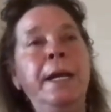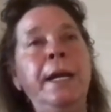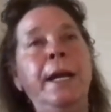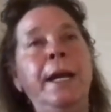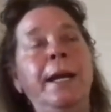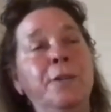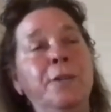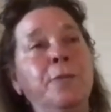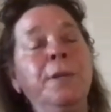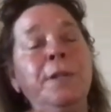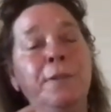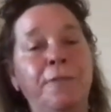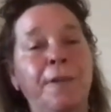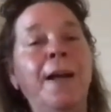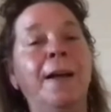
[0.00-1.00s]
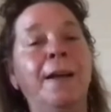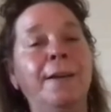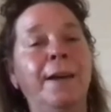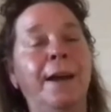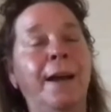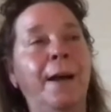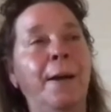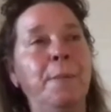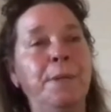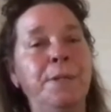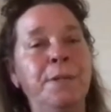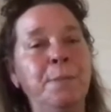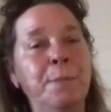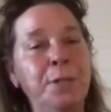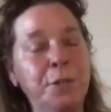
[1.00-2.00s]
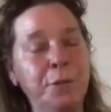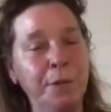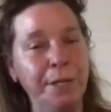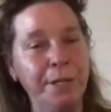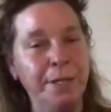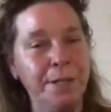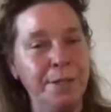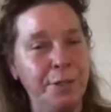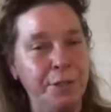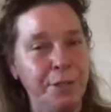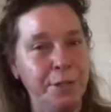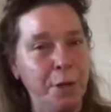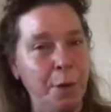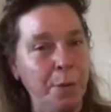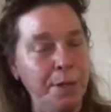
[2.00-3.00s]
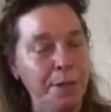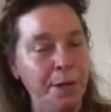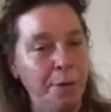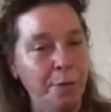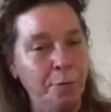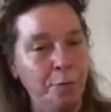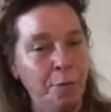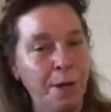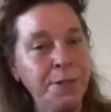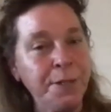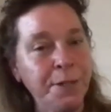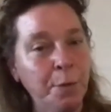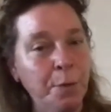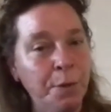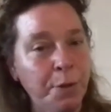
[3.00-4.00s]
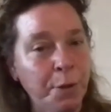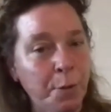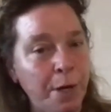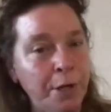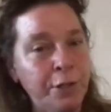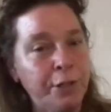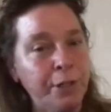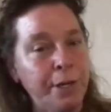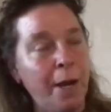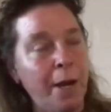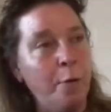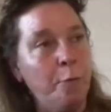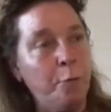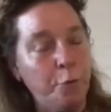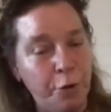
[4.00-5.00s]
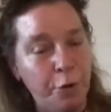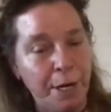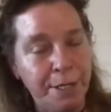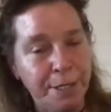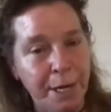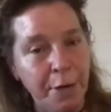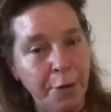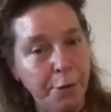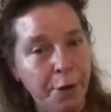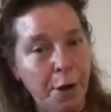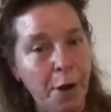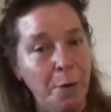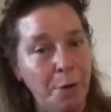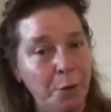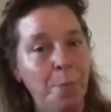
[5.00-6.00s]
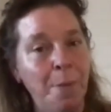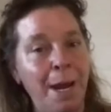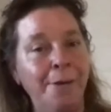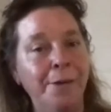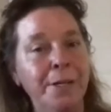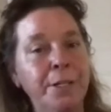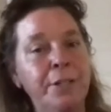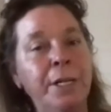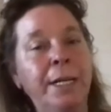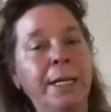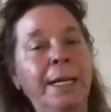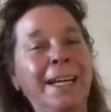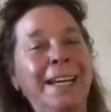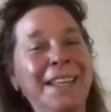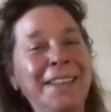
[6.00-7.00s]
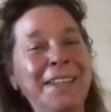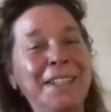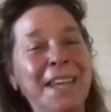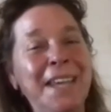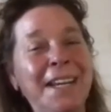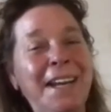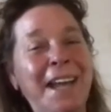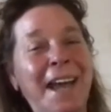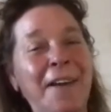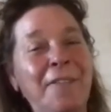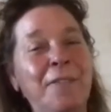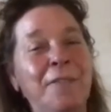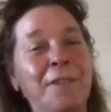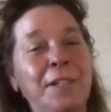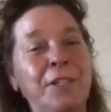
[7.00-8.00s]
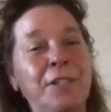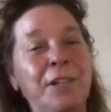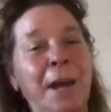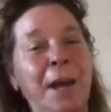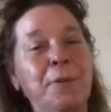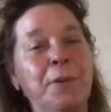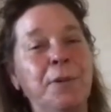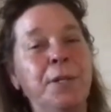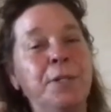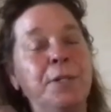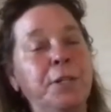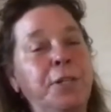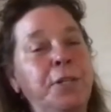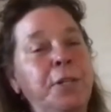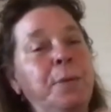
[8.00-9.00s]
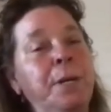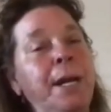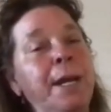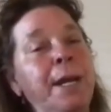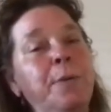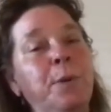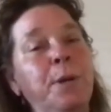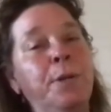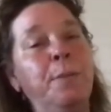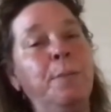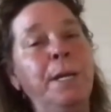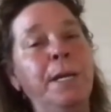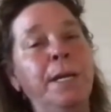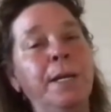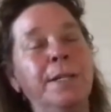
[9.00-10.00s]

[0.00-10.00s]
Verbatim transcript: And it's really fun. Um, it's a mystery because she's going there wrestling with the question of should I stay or go in her marriage. The second half of each chapter is a Q&A with me.